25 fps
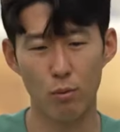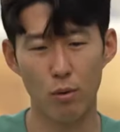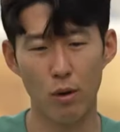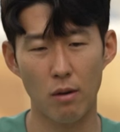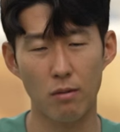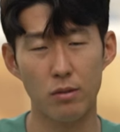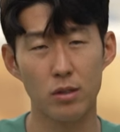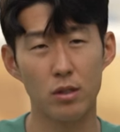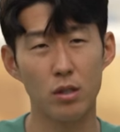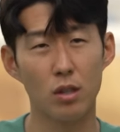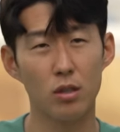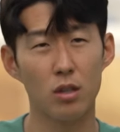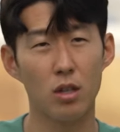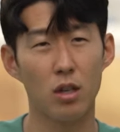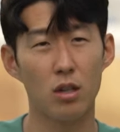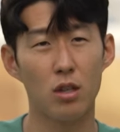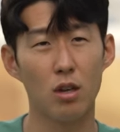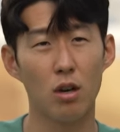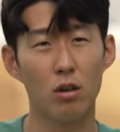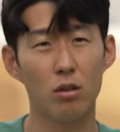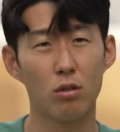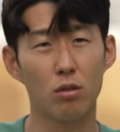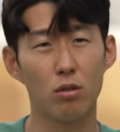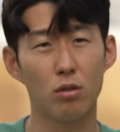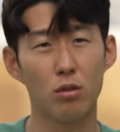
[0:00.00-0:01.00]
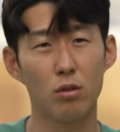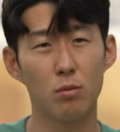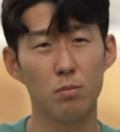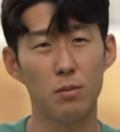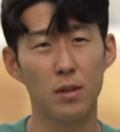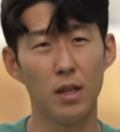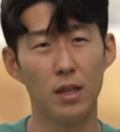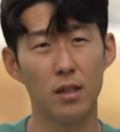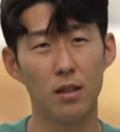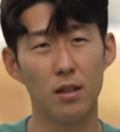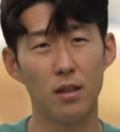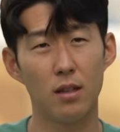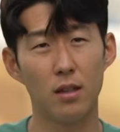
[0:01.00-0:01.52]
we have a, such a young group
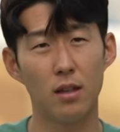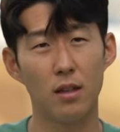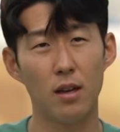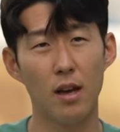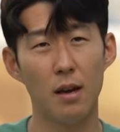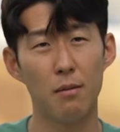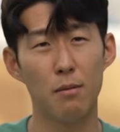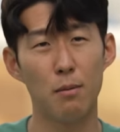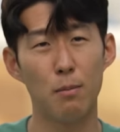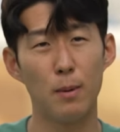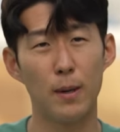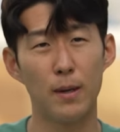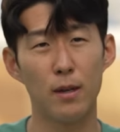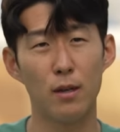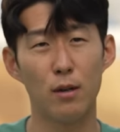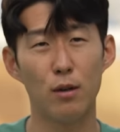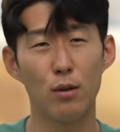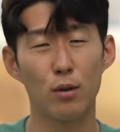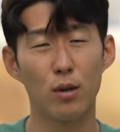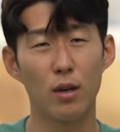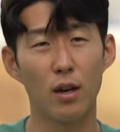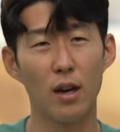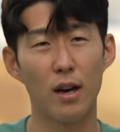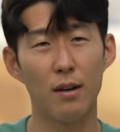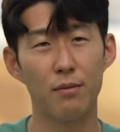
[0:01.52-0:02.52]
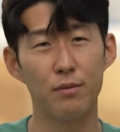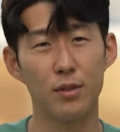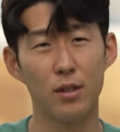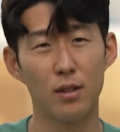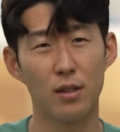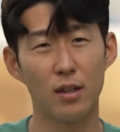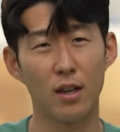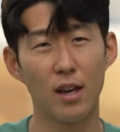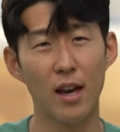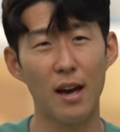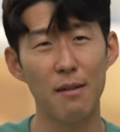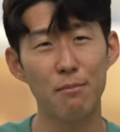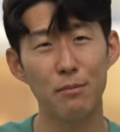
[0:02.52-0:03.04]
that everybody looking after
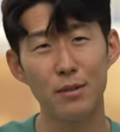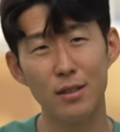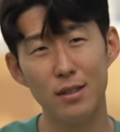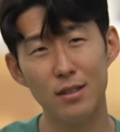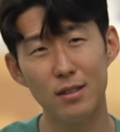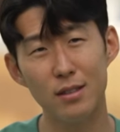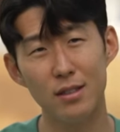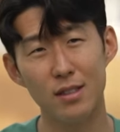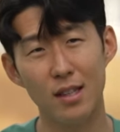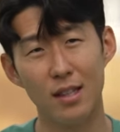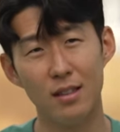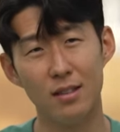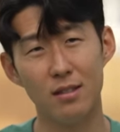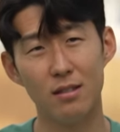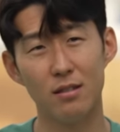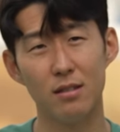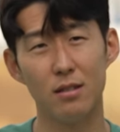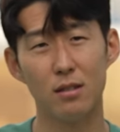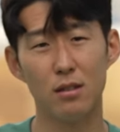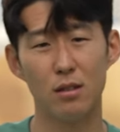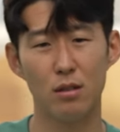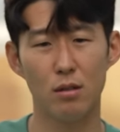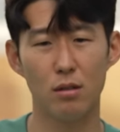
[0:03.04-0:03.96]
the captains and